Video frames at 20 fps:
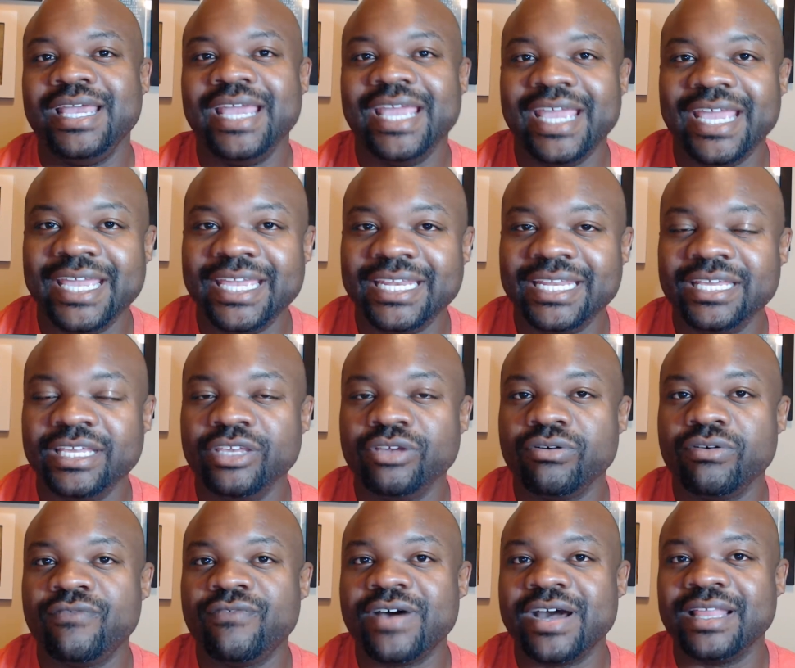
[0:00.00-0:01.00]
In it, you will
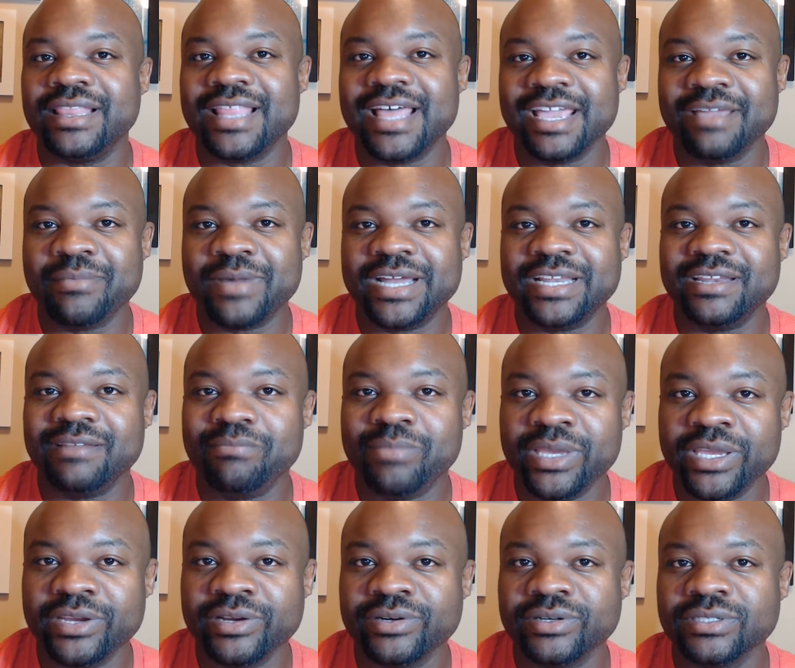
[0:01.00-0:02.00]
find like minded
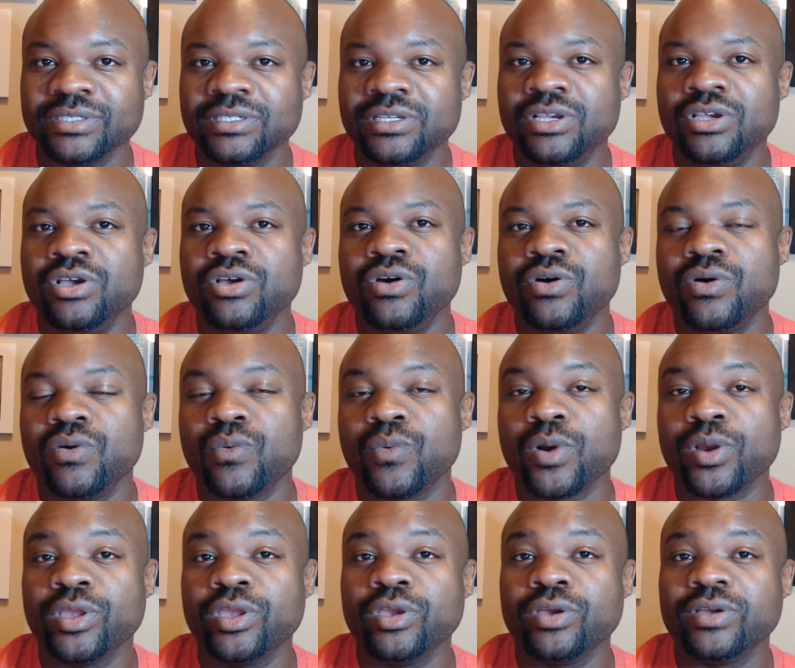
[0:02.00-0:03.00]
peers who are
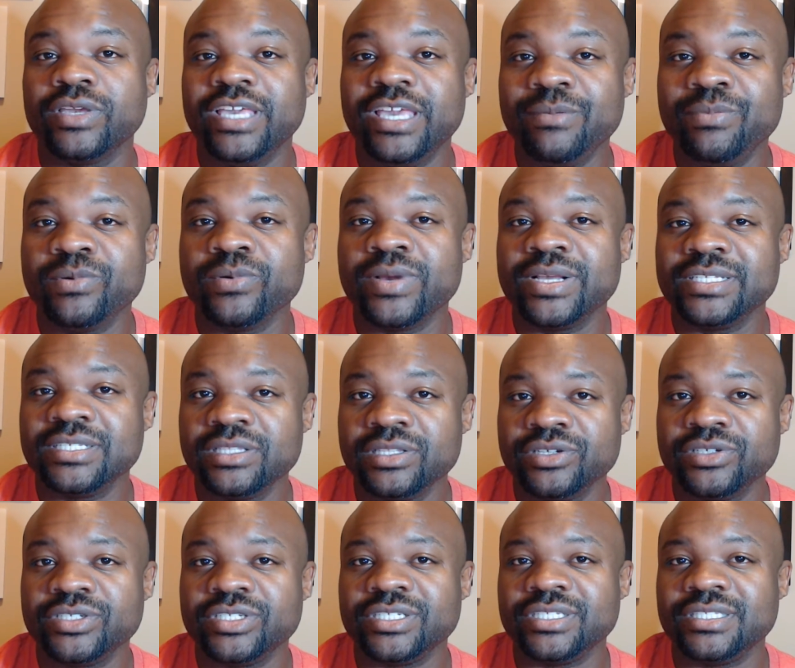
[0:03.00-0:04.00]
working on keeping
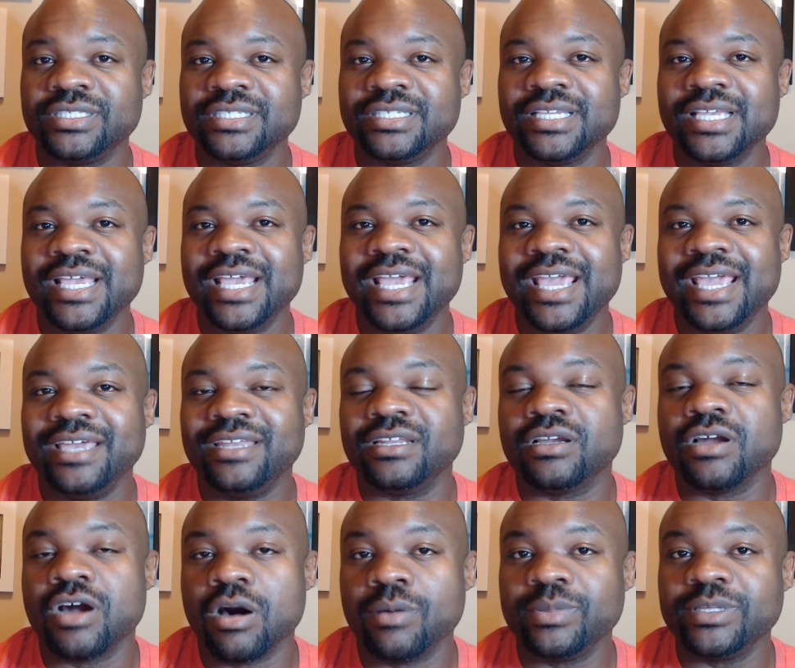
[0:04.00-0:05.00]
resolutions and
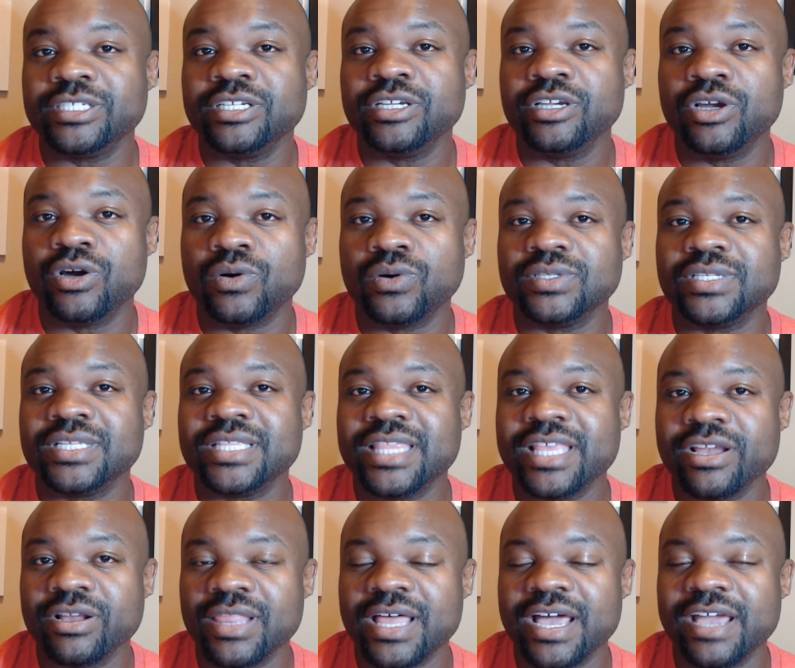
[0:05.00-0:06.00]
accomplishing goals in their
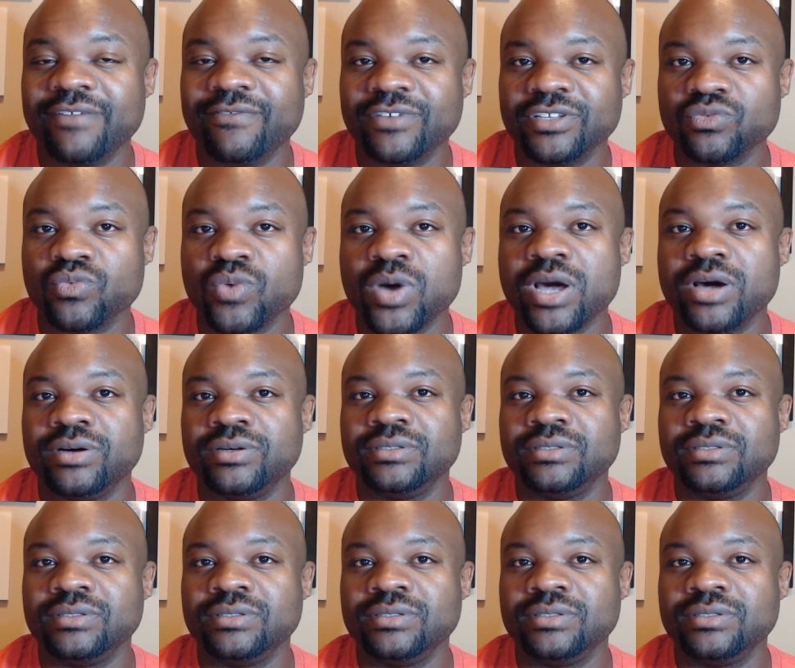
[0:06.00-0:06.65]
life as well.